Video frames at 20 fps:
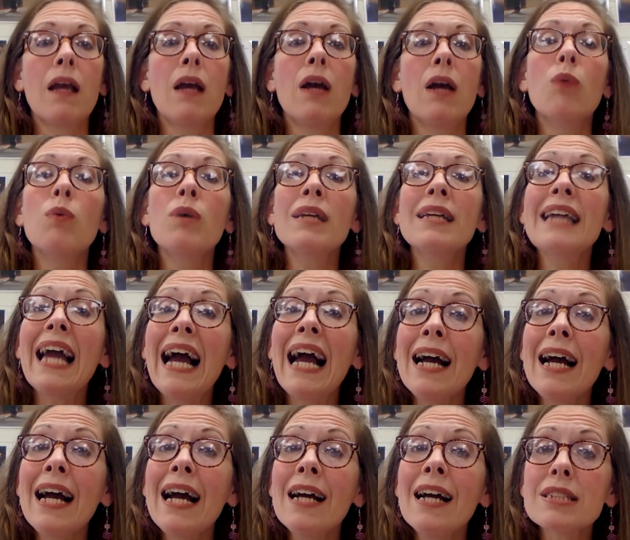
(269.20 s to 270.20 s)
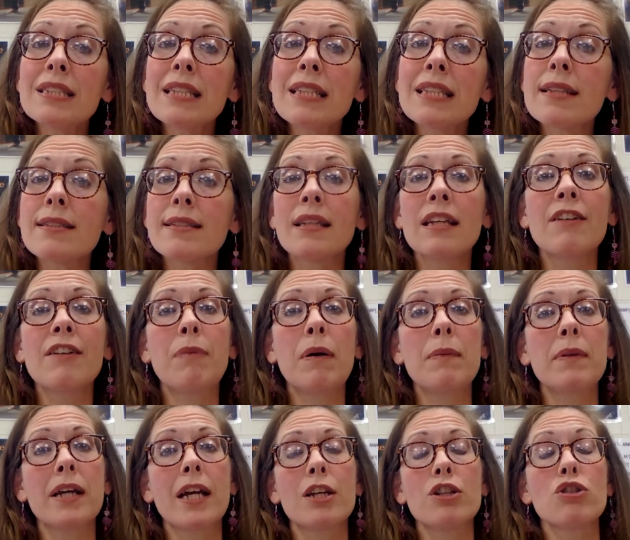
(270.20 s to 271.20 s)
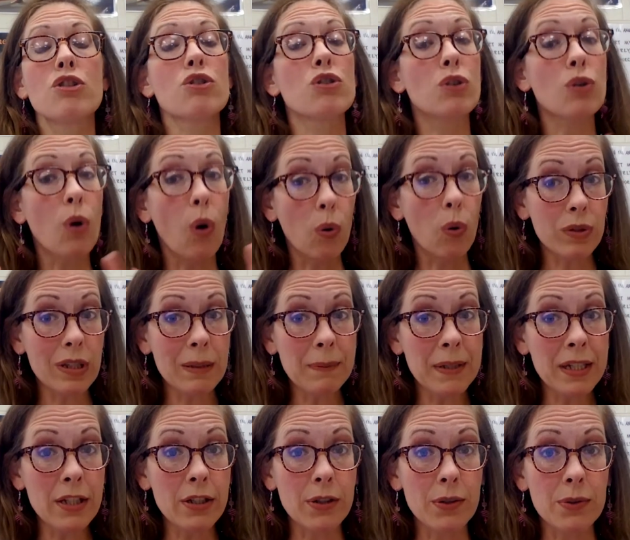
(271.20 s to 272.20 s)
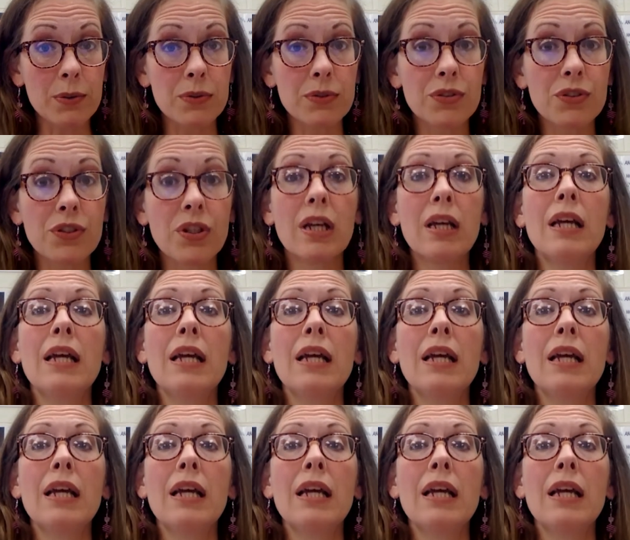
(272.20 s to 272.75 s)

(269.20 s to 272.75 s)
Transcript: One catch is that the city of publication should only be used